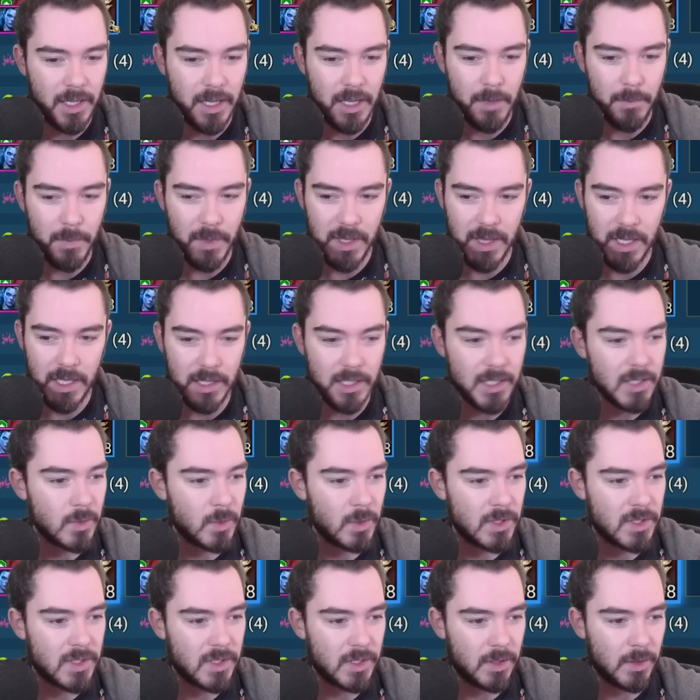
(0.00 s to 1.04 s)
But I think this
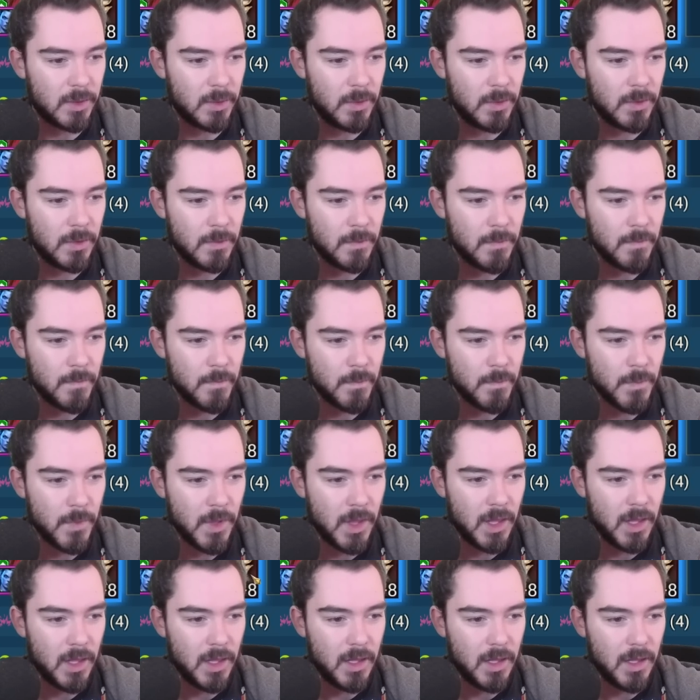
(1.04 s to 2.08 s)
will do.
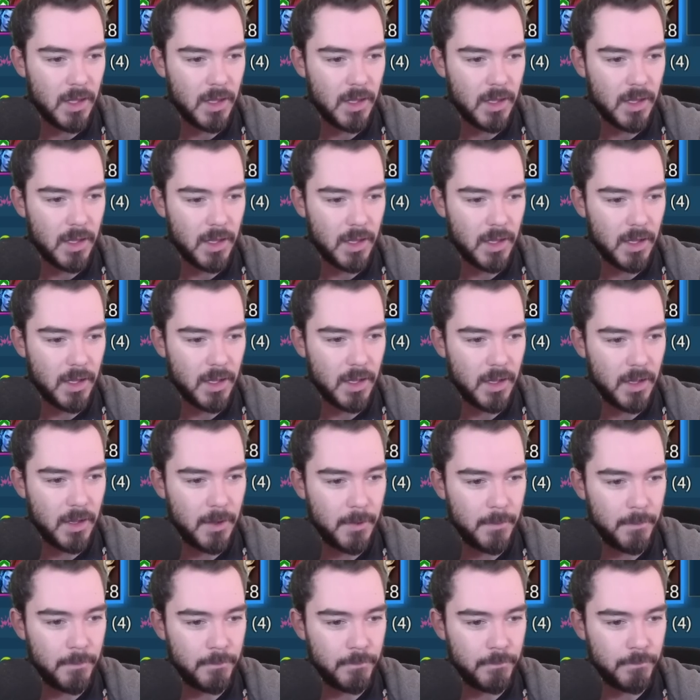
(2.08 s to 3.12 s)

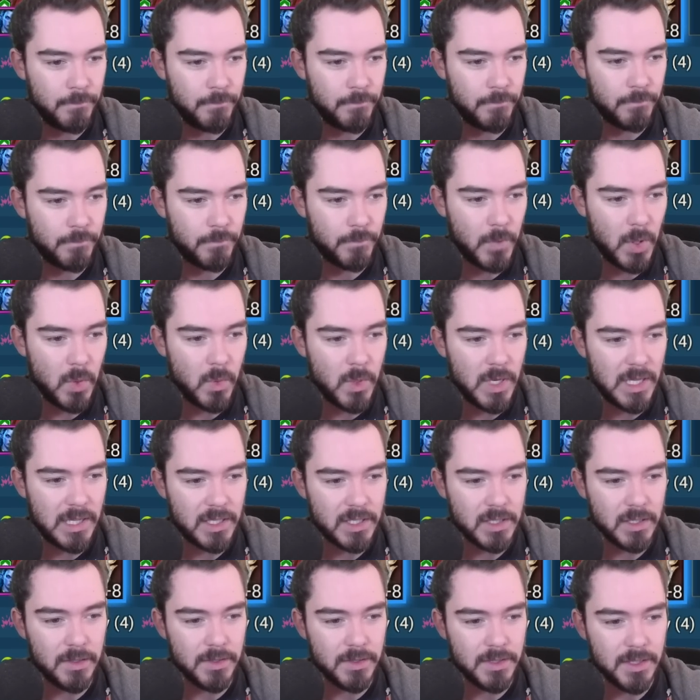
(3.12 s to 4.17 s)
Um, oh, wait,
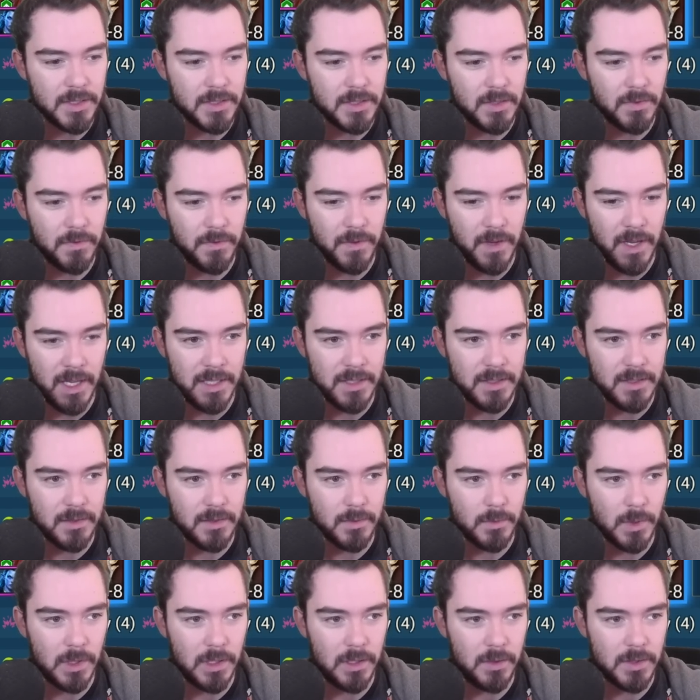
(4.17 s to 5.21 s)
this loses defense.
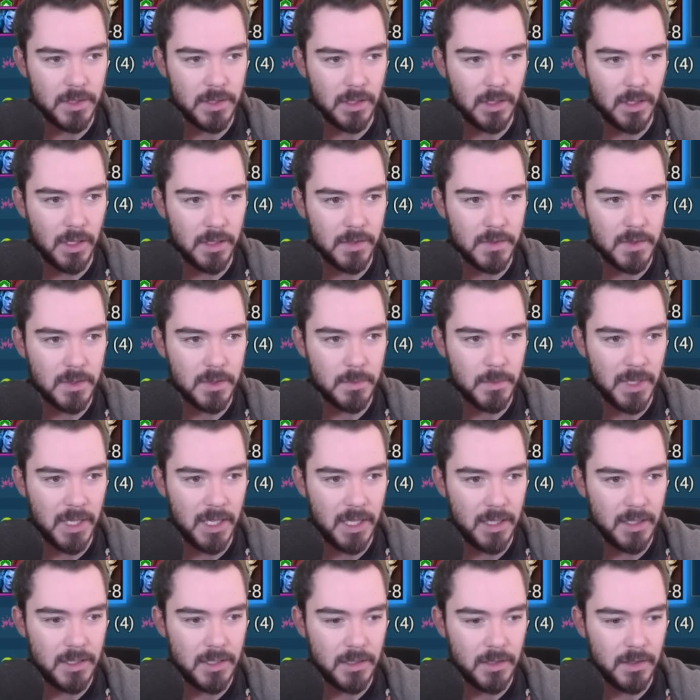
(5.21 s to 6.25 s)
We lose a lot of
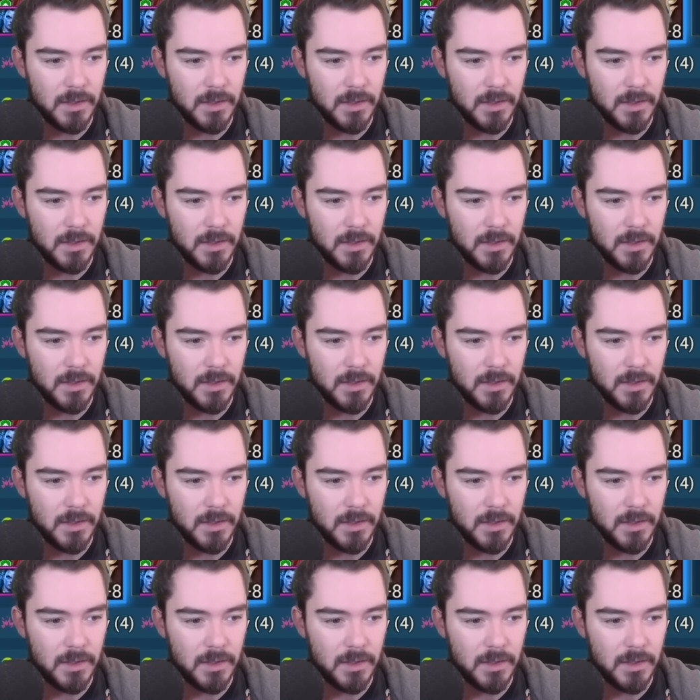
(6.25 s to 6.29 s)
speed.